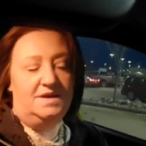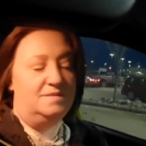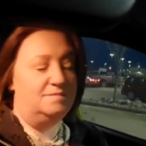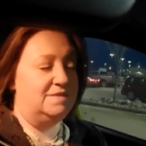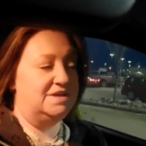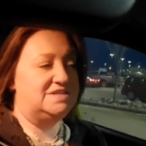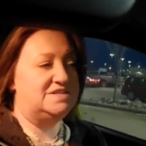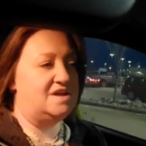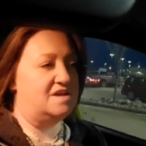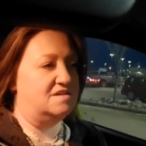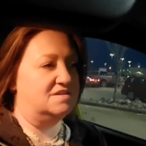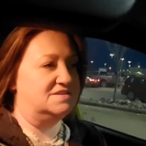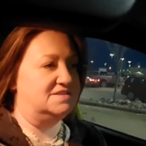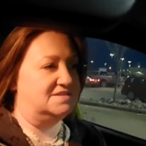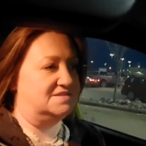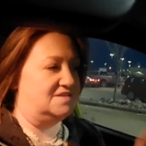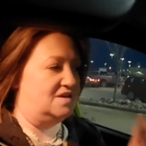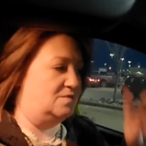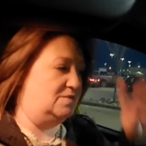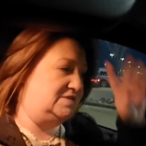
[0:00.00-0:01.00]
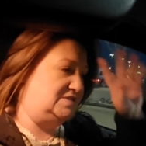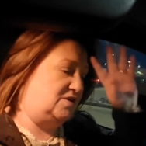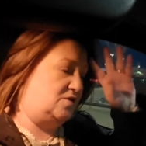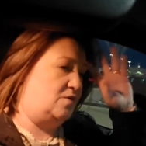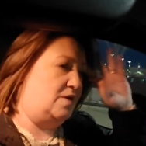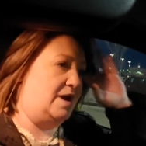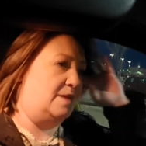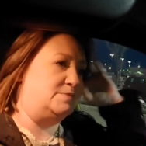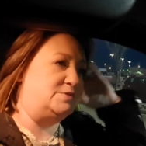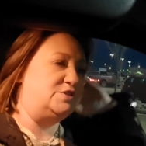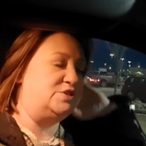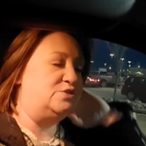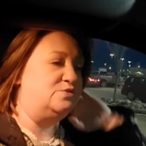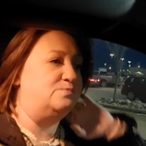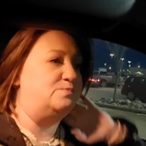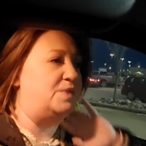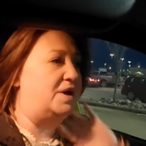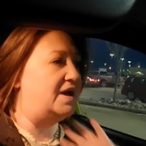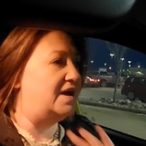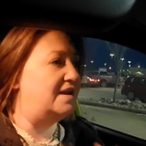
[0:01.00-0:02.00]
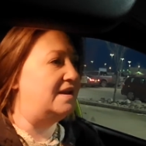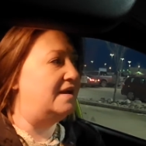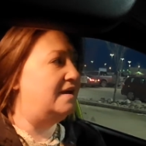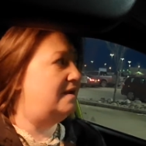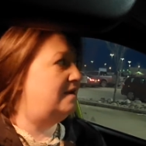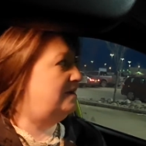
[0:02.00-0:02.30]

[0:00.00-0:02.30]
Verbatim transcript: McDonald's is always a crapshoot, but